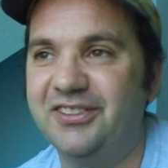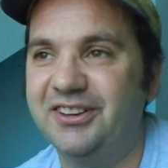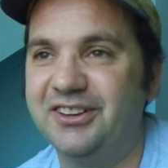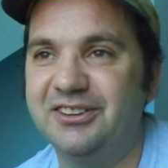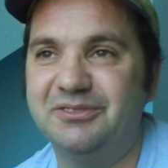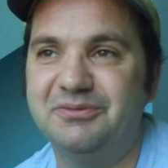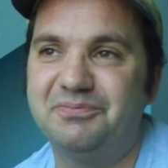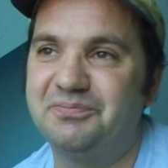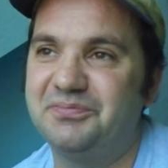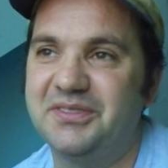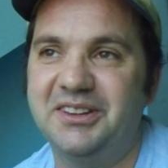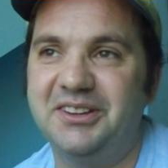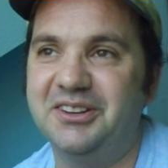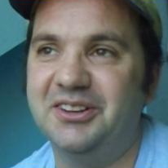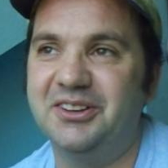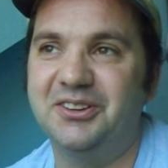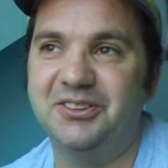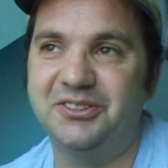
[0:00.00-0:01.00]

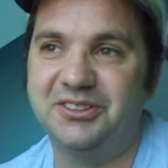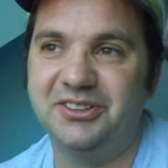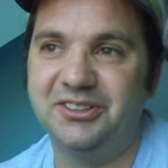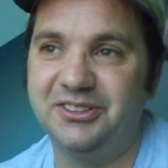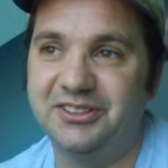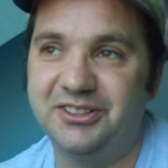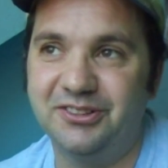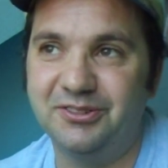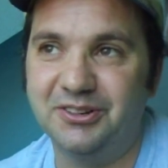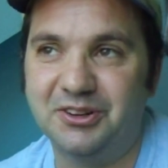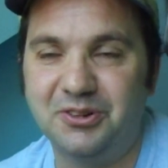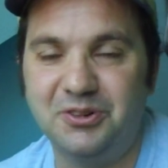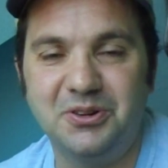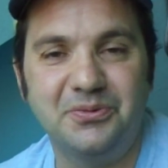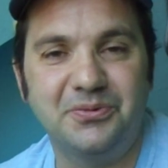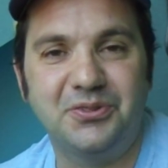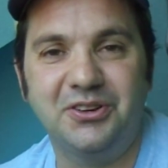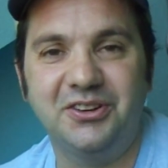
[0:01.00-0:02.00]
to recruit
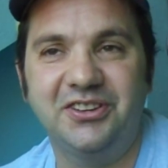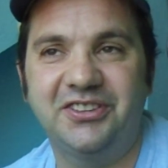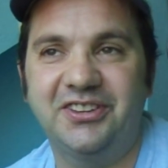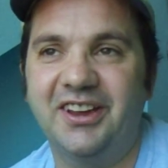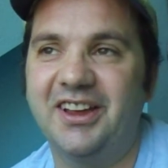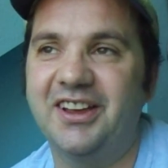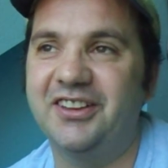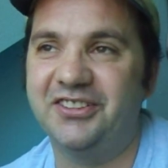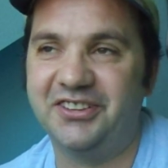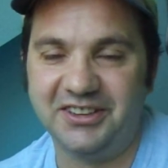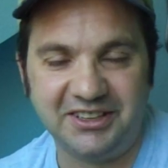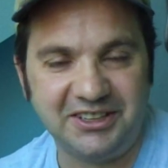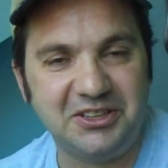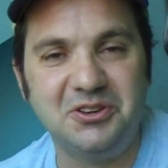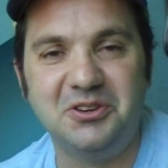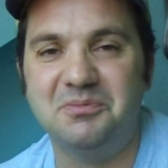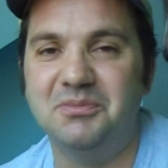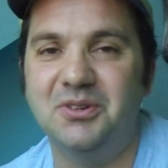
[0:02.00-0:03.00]
him for a side. It's a
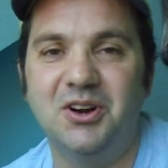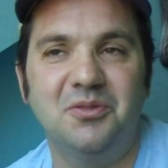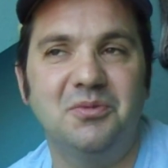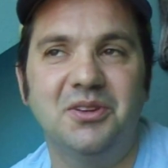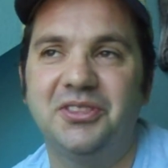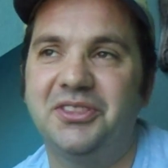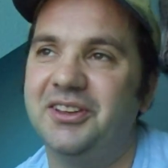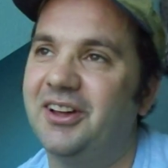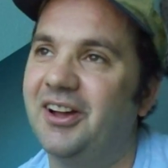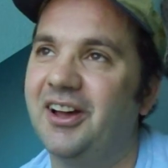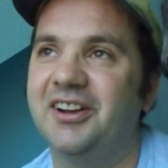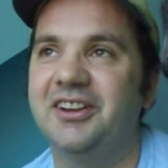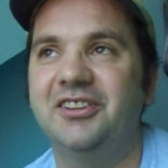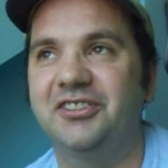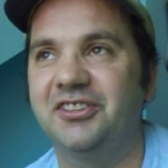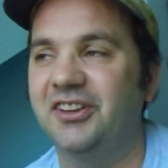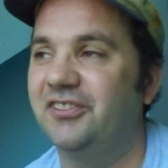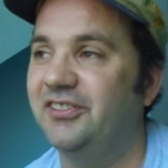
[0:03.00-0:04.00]
cute moment. The
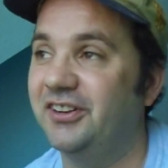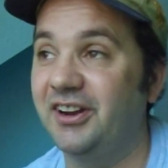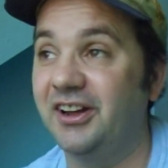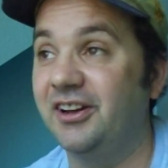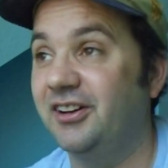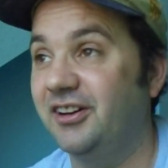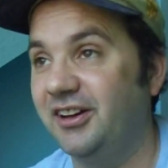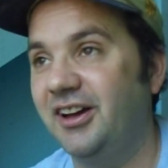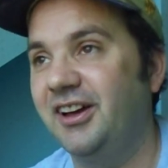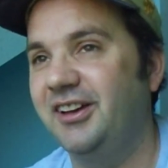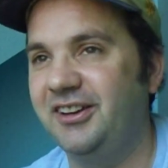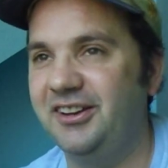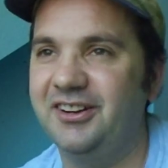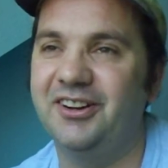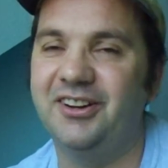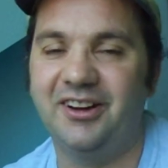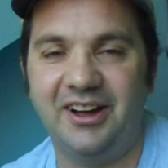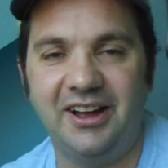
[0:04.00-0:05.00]
audience loved it.
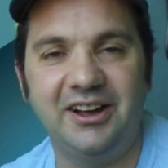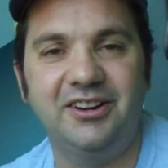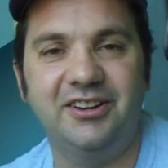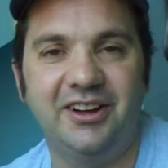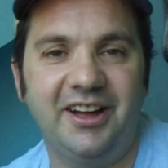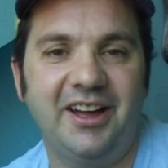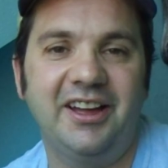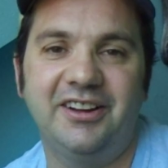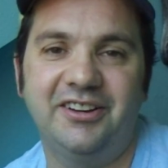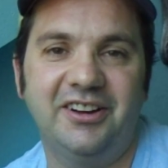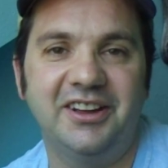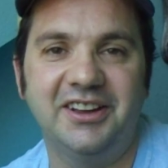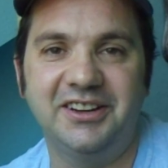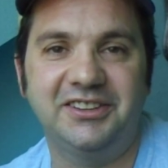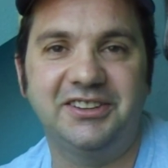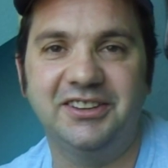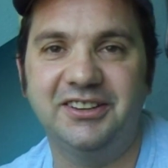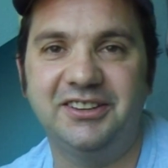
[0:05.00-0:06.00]
I
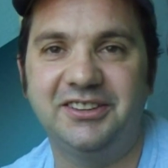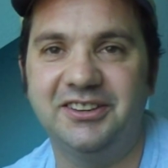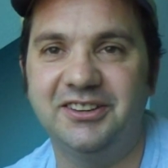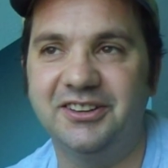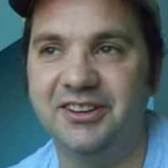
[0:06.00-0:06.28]
liked it.